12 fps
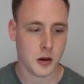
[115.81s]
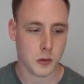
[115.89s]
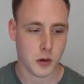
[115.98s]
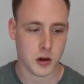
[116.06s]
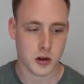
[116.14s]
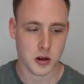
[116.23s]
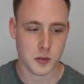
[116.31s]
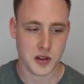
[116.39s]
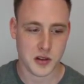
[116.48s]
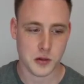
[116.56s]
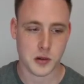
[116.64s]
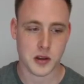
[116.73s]
where you're going to be
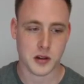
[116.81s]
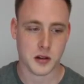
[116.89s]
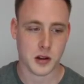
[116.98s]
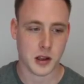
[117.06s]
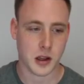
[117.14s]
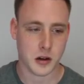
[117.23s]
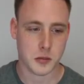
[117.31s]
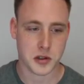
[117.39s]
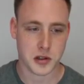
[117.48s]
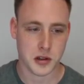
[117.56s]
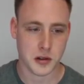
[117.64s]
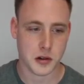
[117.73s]
doing a lot of your
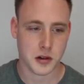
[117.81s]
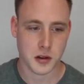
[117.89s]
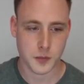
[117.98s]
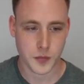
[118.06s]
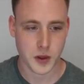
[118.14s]
machine learning.